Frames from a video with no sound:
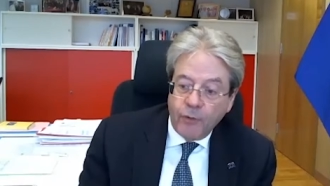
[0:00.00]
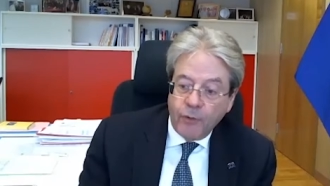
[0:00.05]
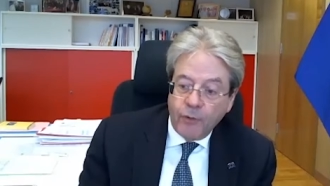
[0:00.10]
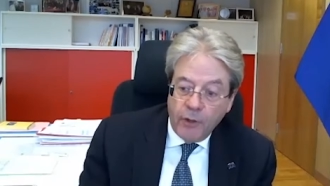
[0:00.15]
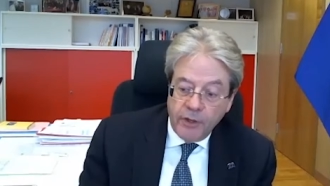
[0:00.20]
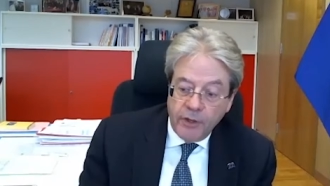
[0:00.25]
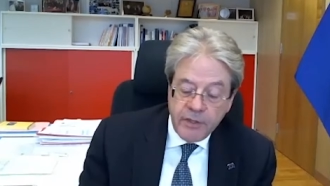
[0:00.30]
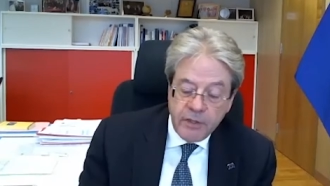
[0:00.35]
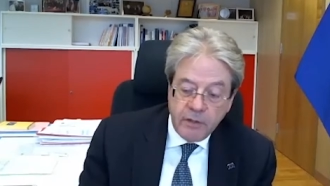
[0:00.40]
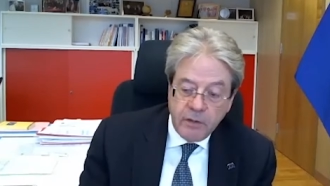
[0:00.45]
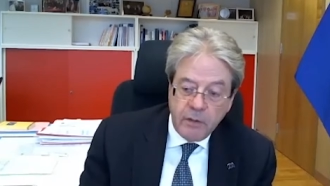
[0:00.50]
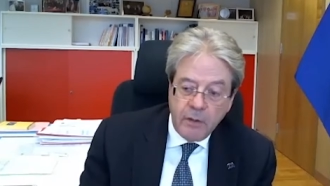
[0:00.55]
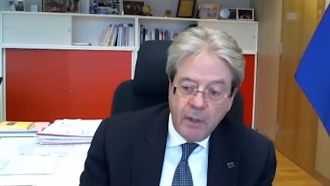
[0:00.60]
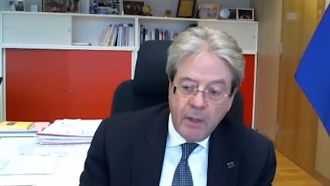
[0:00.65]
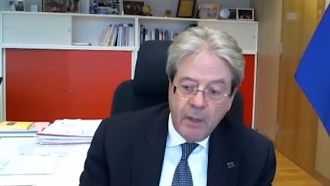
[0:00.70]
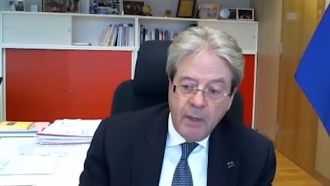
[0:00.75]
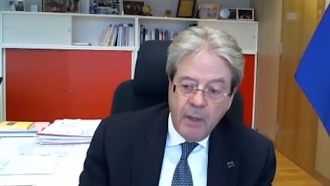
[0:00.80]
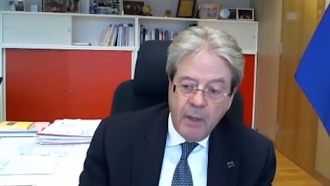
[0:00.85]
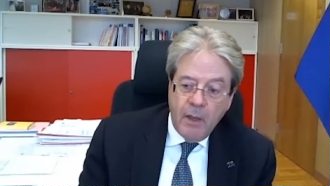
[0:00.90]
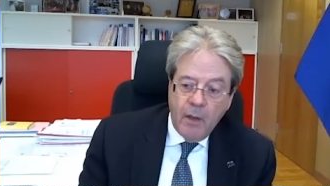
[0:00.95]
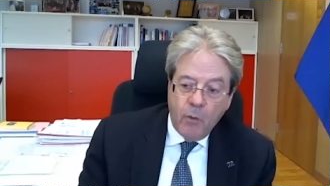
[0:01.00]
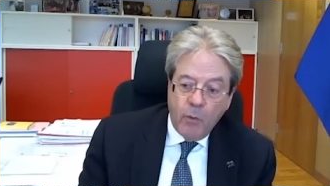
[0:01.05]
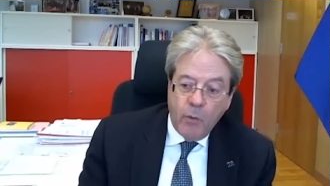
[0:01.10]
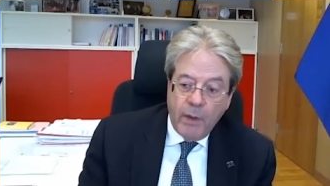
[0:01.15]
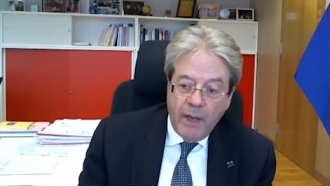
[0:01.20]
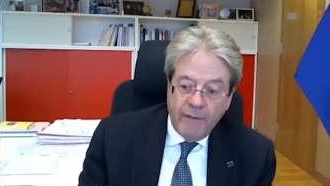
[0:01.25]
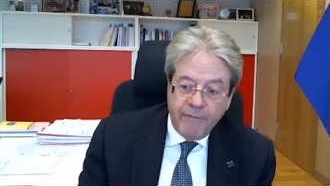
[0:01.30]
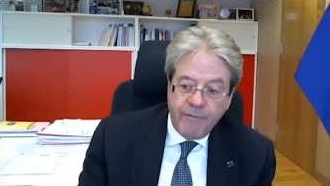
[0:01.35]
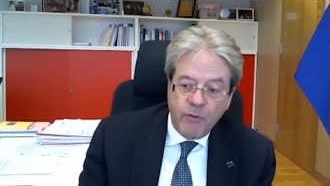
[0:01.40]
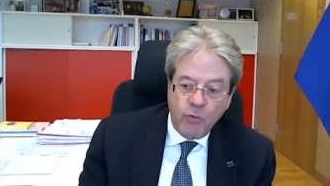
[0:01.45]
First, we
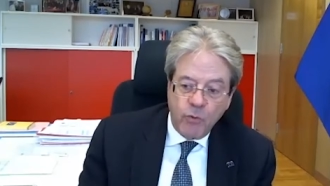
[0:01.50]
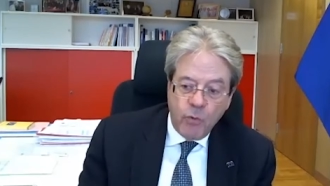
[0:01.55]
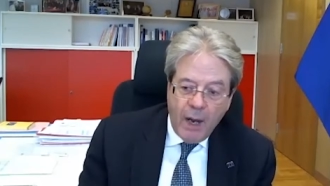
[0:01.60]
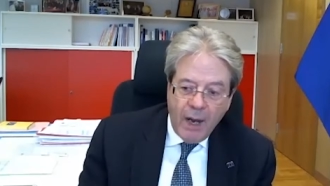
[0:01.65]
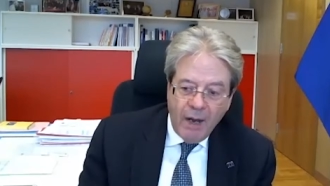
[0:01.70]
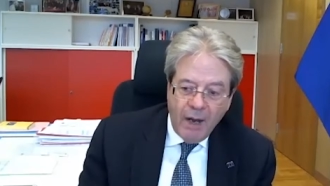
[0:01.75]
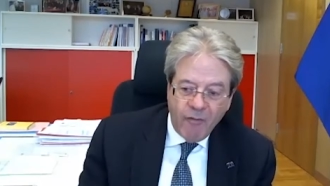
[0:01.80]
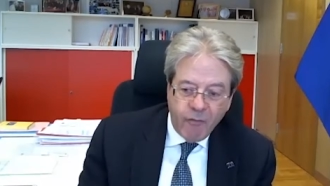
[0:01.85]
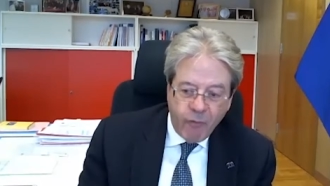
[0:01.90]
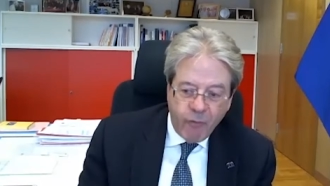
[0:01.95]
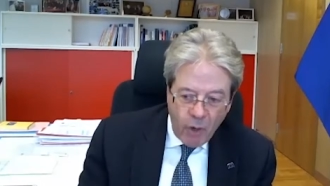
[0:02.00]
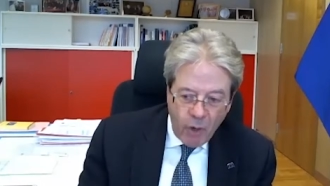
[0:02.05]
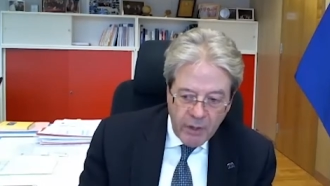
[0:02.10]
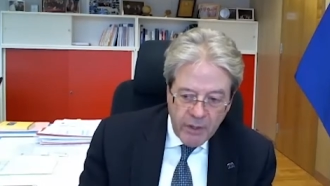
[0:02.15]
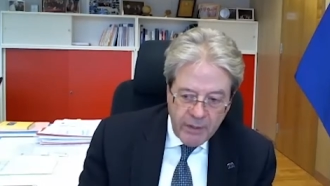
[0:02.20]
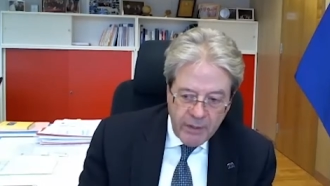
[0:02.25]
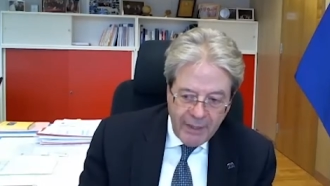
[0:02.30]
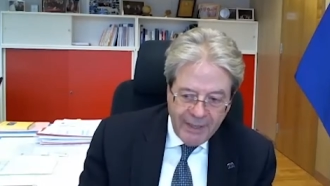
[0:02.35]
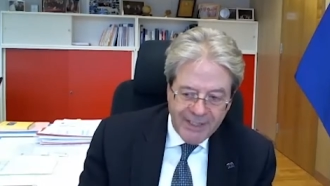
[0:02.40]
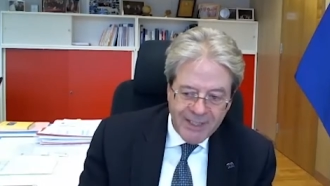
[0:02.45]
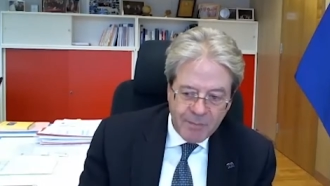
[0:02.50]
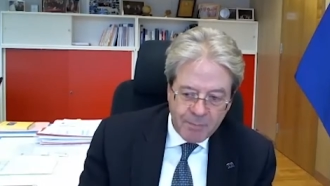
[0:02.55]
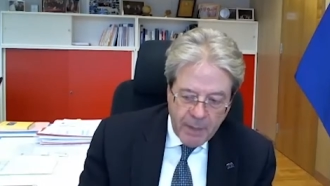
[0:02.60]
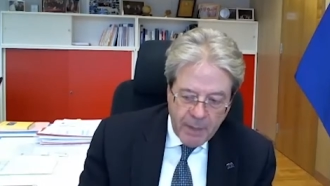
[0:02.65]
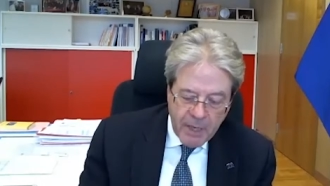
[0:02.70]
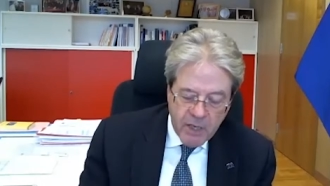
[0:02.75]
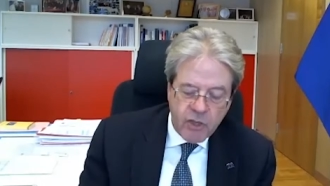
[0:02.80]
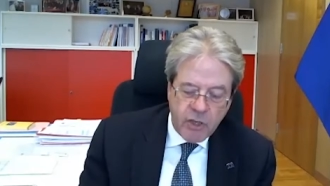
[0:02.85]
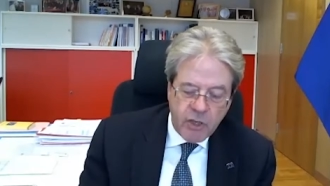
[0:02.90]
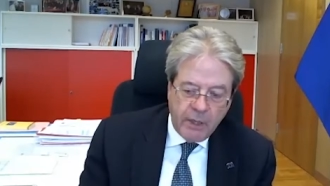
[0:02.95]
have to avoid,
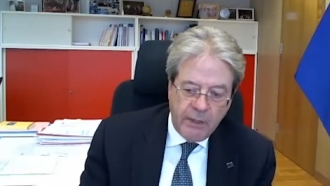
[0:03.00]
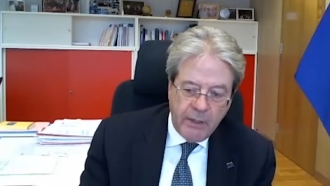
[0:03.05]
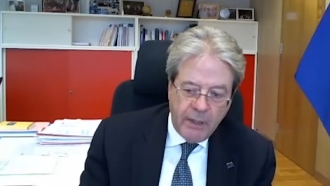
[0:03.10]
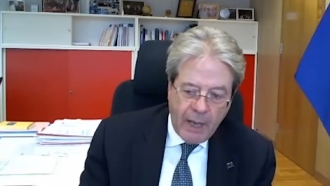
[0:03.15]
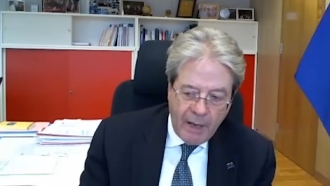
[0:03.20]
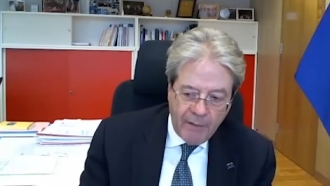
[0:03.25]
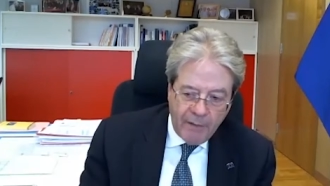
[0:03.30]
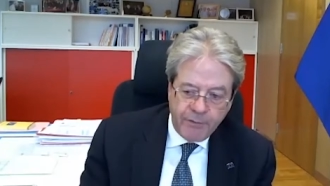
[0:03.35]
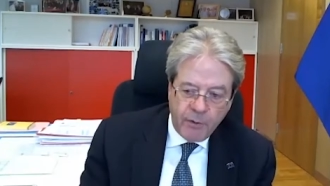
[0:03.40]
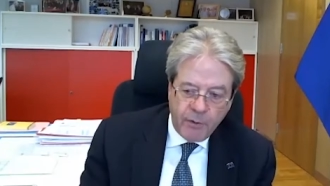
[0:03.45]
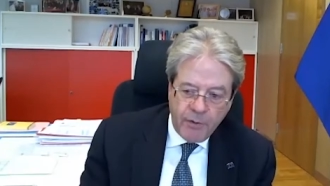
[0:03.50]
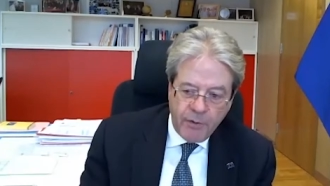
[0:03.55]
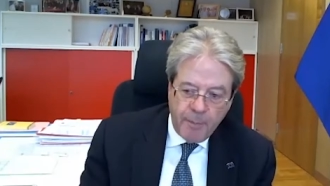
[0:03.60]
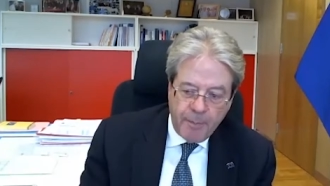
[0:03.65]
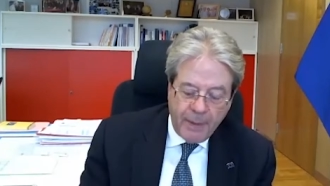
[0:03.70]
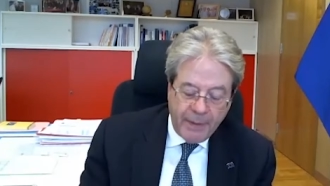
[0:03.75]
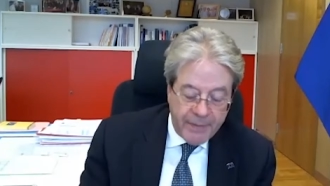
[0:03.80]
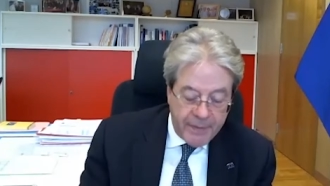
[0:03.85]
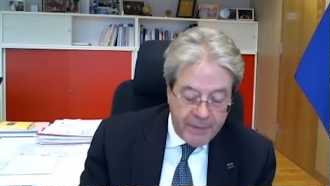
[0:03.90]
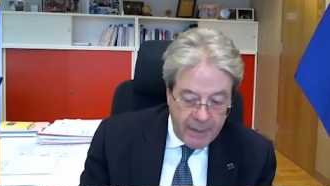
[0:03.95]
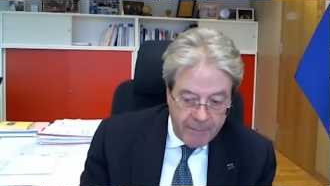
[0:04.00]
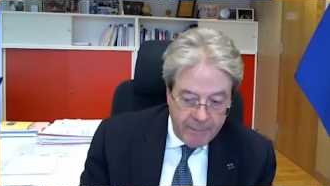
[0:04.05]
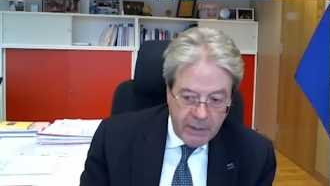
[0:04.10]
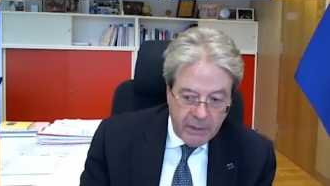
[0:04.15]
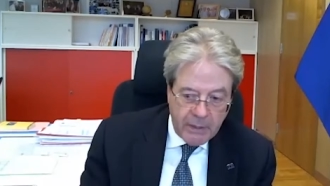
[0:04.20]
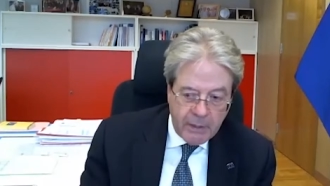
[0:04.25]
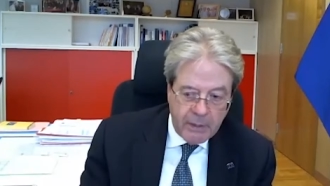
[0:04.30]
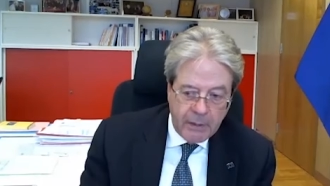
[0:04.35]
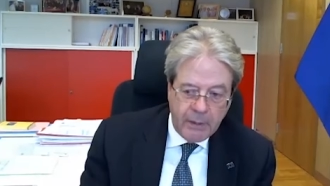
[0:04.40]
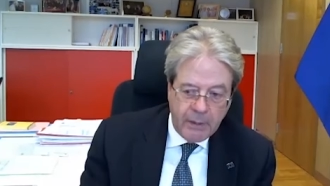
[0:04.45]
especially after the
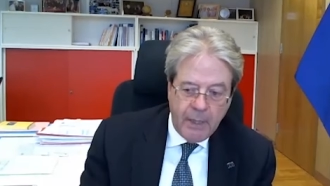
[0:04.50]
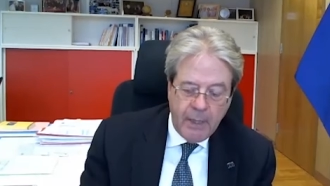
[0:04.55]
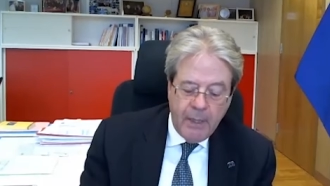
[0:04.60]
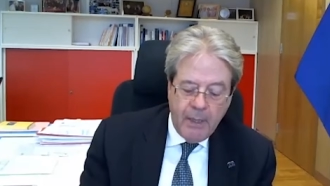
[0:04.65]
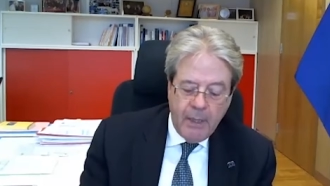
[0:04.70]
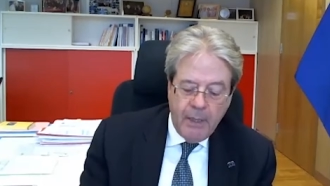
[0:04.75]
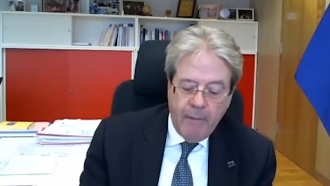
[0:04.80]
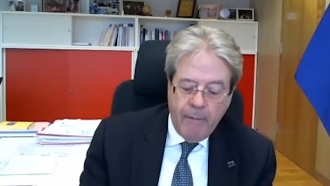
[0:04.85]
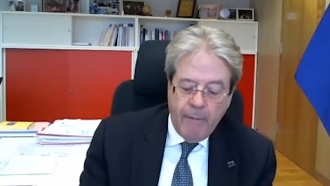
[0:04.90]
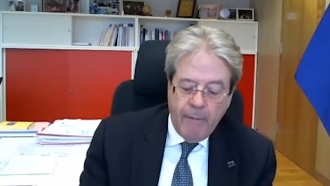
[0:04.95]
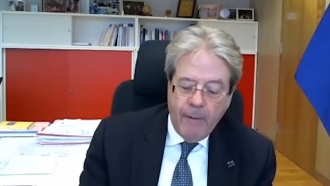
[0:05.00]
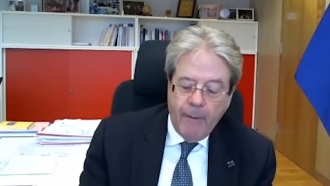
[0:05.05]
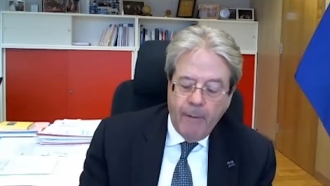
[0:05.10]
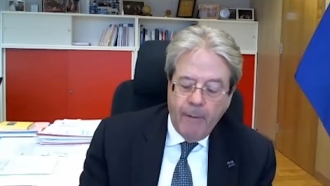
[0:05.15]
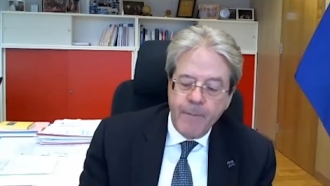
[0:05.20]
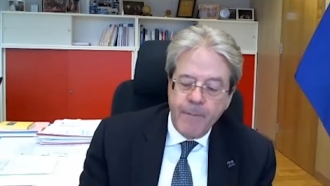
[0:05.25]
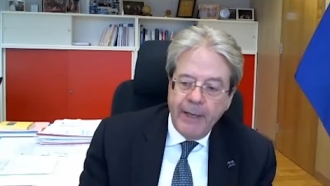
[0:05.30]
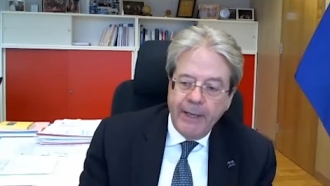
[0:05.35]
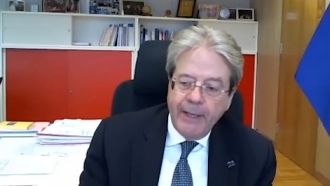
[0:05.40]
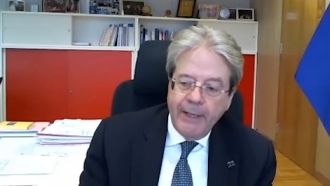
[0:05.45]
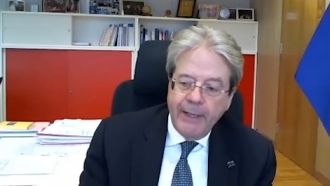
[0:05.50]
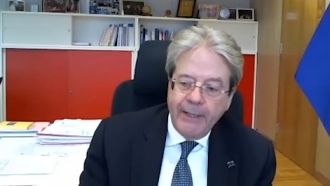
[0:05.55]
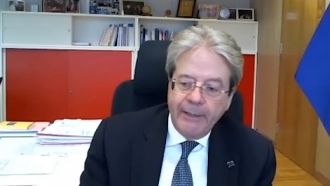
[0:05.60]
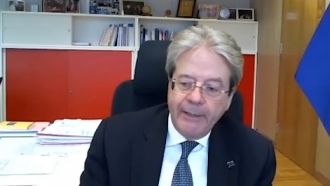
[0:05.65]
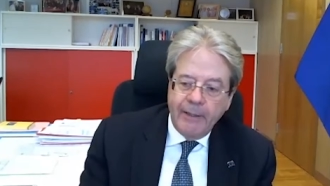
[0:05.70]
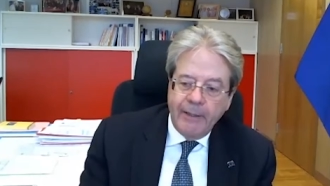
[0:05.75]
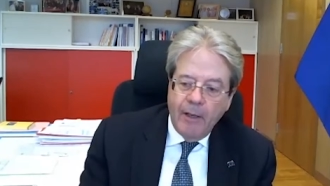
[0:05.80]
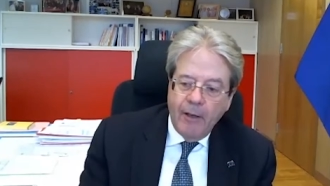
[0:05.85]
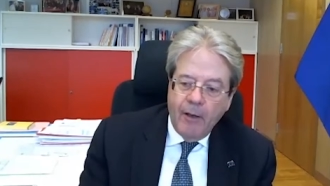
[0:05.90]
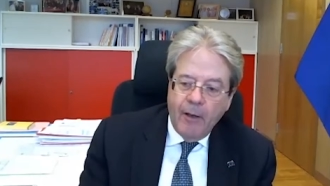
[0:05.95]
pandemic, a